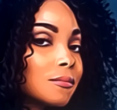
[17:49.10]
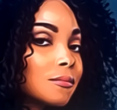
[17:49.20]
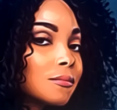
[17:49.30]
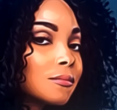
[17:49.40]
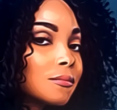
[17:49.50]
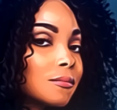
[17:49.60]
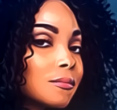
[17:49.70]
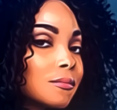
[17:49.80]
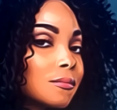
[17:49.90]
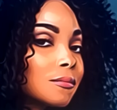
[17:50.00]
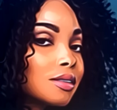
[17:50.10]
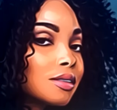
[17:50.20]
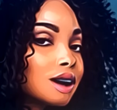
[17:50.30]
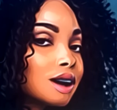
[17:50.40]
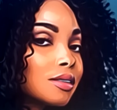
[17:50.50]
So then Emily says, Well, you
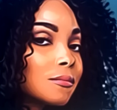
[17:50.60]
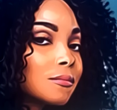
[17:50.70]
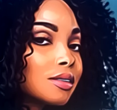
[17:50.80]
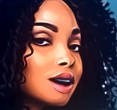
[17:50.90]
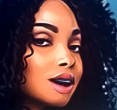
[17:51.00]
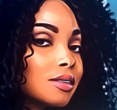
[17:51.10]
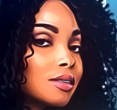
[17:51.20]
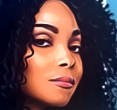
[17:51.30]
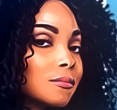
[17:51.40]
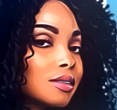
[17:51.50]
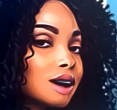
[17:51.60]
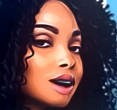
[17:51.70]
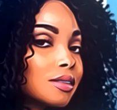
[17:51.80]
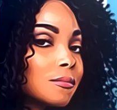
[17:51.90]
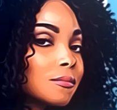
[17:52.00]
know, Brennan is very reactive
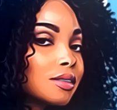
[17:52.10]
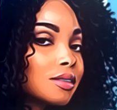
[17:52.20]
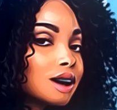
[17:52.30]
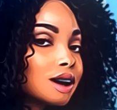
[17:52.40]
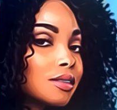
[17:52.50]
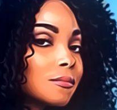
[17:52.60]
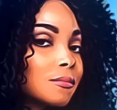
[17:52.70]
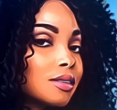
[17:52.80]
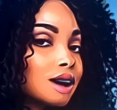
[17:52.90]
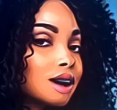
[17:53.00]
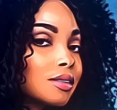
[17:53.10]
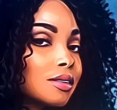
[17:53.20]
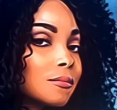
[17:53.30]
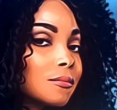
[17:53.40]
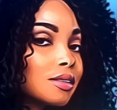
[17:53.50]
off camera because he doesn't want
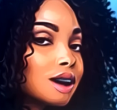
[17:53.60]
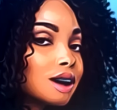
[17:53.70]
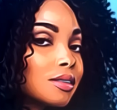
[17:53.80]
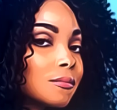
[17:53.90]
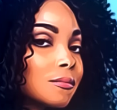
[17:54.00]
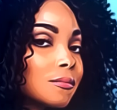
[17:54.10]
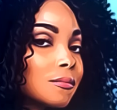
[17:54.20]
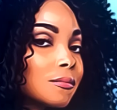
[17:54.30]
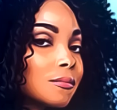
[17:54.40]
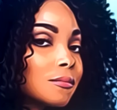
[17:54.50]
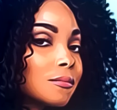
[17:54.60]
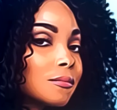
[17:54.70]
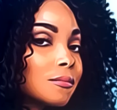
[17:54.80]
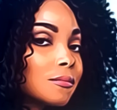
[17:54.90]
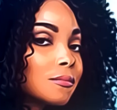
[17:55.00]
it to be seen and he
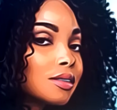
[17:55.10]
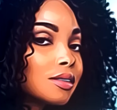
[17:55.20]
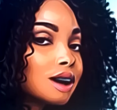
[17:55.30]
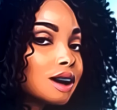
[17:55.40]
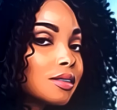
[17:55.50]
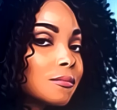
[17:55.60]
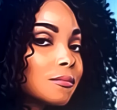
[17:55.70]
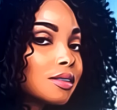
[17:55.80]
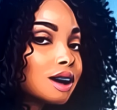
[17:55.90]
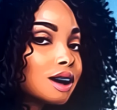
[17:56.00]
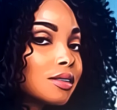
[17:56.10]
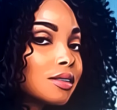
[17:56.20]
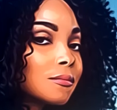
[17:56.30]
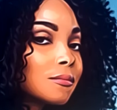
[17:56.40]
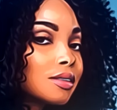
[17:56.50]
only wants positive things to be
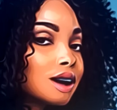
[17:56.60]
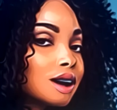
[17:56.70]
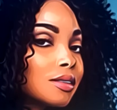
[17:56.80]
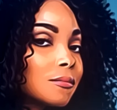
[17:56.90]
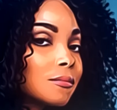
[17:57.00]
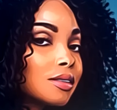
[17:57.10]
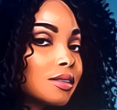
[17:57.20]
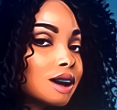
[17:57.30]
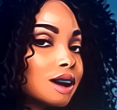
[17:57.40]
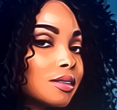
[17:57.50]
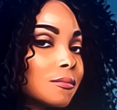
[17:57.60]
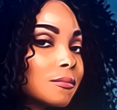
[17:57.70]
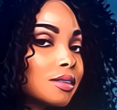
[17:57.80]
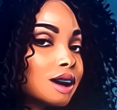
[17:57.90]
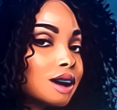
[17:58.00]
seen on camera. And I
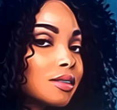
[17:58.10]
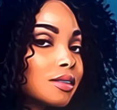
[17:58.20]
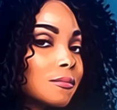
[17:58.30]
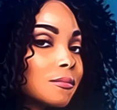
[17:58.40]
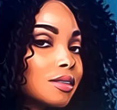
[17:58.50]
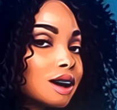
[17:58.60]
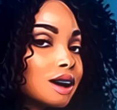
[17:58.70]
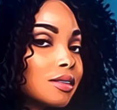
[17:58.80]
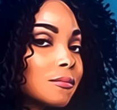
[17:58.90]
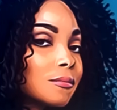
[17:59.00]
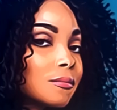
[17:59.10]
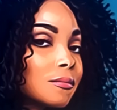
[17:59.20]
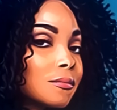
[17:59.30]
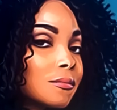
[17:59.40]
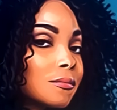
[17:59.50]
told y'all that is
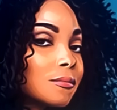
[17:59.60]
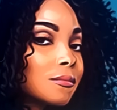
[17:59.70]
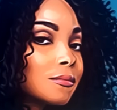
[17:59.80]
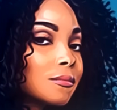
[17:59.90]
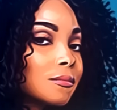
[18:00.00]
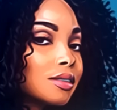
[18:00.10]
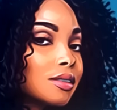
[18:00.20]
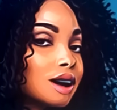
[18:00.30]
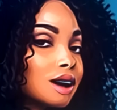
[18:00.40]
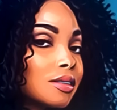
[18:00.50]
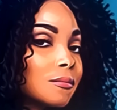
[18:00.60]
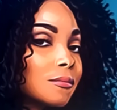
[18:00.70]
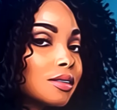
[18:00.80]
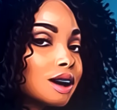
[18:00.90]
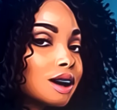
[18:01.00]
scary. Why is Emily
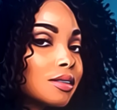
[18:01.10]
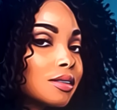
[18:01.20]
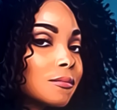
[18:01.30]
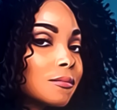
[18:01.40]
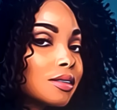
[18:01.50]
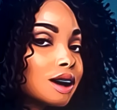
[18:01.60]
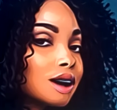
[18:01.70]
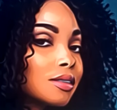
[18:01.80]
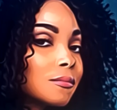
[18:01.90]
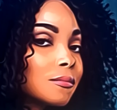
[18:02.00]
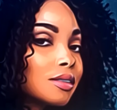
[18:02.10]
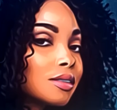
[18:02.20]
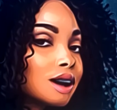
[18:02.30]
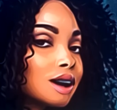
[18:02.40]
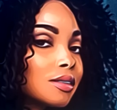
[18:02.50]
still subjecting herself to
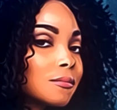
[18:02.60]
him?